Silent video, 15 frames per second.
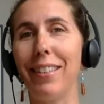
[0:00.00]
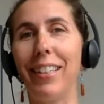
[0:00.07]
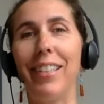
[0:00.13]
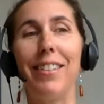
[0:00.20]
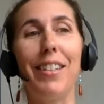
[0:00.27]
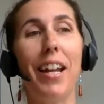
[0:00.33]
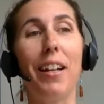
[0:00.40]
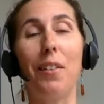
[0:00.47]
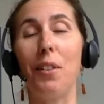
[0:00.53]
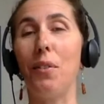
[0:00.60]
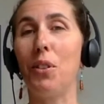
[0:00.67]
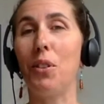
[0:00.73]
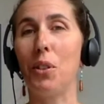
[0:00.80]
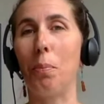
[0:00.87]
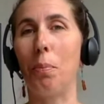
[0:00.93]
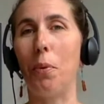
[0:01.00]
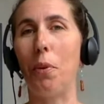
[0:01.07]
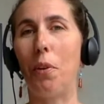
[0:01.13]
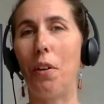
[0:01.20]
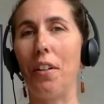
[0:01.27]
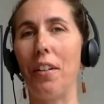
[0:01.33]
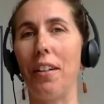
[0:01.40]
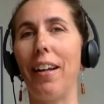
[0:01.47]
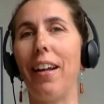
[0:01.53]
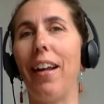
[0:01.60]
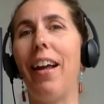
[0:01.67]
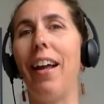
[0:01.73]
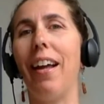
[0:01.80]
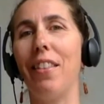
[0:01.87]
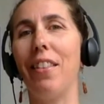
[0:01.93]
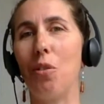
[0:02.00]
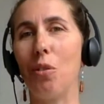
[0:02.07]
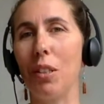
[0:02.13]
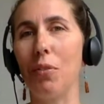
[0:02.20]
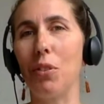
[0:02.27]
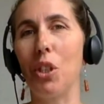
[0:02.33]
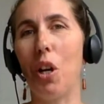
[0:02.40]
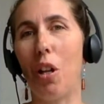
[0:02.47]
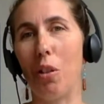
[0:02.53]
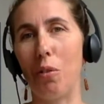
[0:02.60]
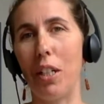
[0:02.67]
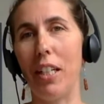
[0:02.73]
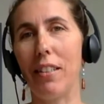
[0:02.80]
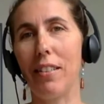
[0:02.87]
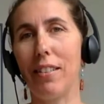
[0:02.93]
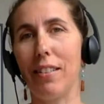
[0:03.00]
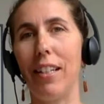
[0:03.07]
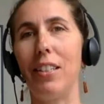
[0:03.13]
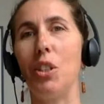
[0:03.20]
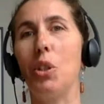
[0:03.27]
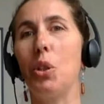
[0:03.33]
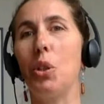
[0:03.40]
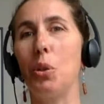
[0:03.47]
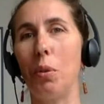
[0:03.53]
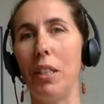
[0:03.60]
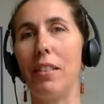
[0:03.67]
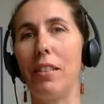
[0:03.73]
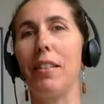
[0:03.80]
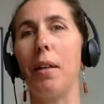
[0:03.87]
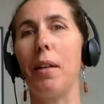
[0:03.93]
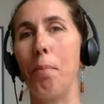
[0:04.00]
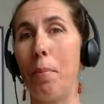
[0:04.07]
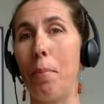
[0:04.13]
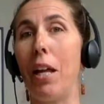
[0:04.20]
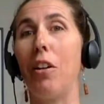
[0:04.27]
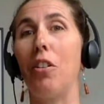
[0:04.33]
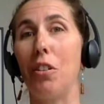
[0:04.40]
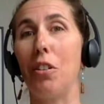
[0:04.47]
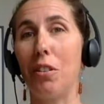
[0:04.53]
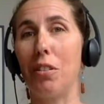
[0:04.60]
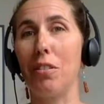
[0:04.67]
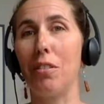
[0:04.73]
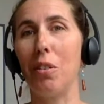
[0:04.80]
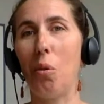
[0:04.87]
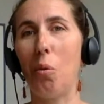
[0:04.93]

can take liver support, and their liver tolerates and treats them better